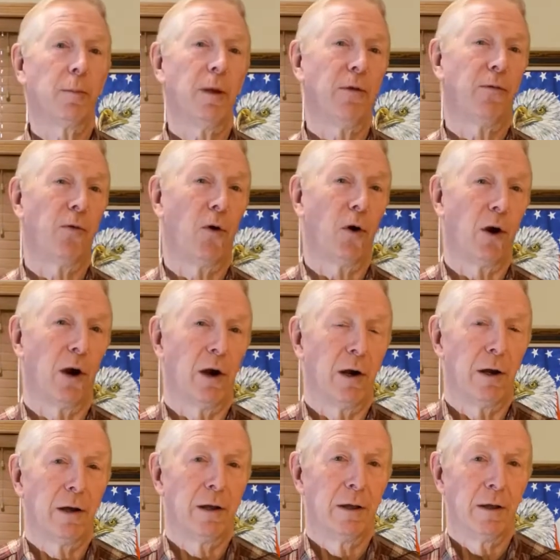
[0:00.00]

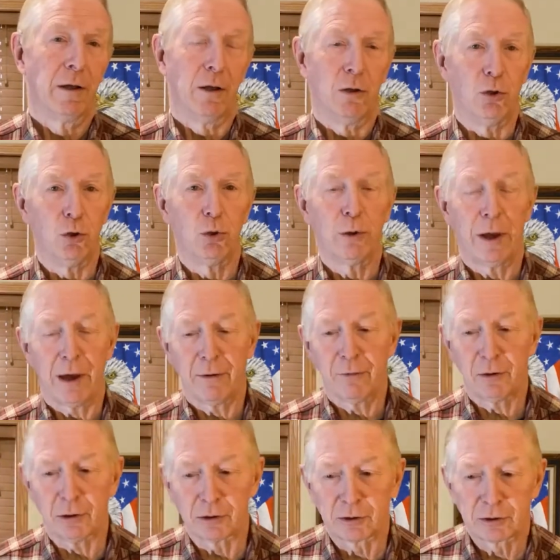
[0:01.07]
before you
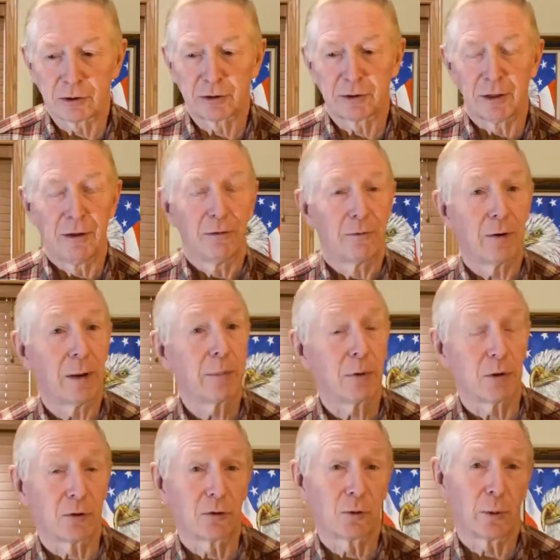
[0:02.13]
ever flip
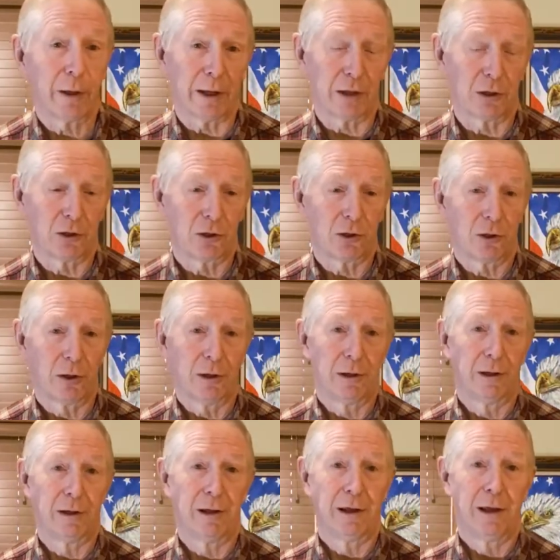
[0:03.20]
the switch
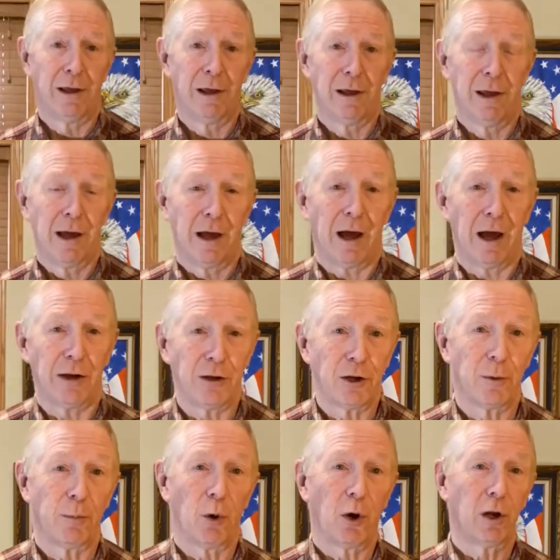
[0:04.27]
on
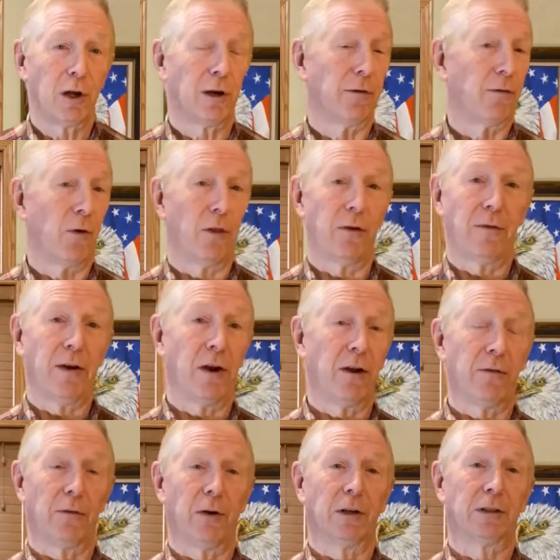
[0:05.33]
your boiler for the
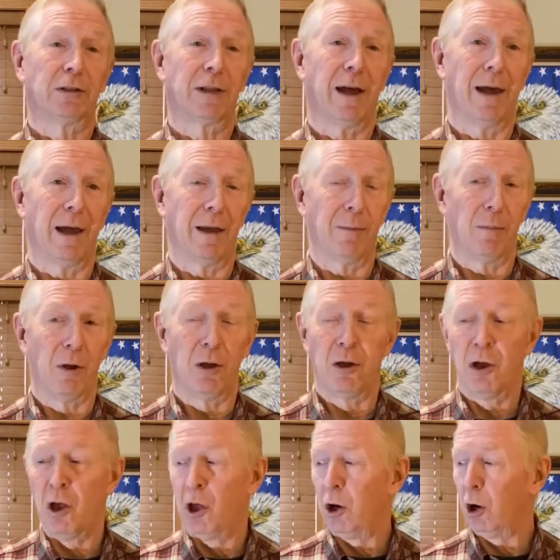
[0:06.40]
very first time,
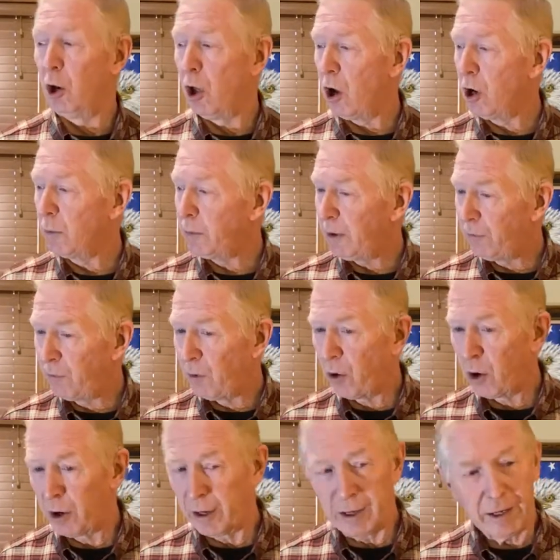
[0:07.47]
long
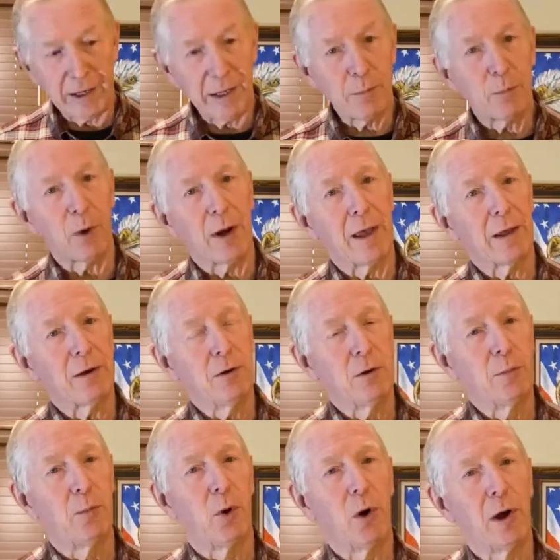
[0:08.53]
before any brand
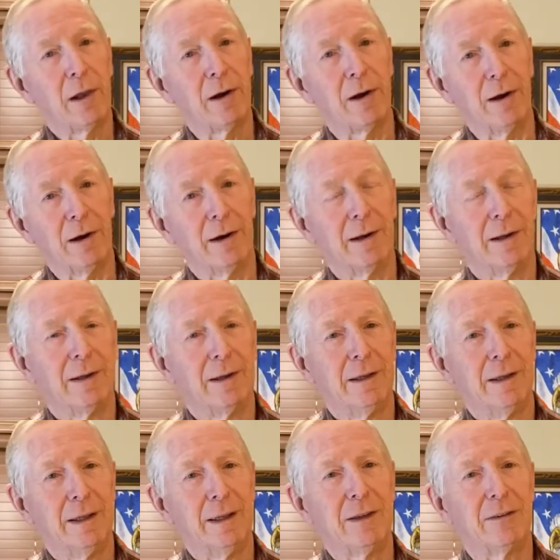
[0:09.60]
new boiler
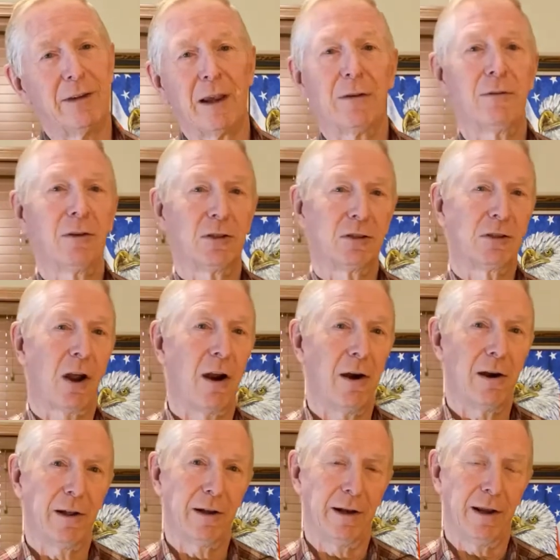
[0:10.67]
is ever
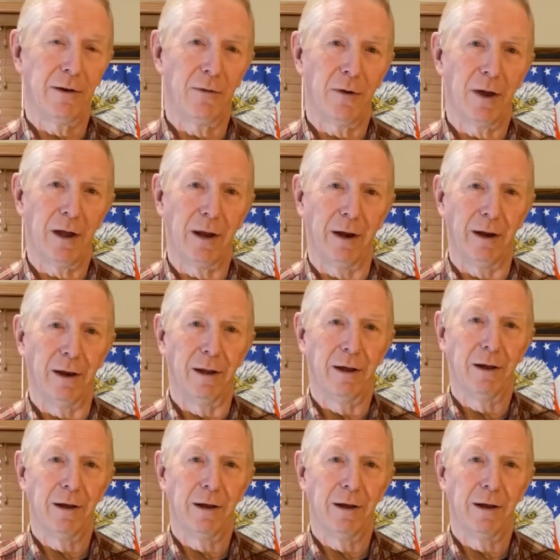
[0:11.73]
started and run,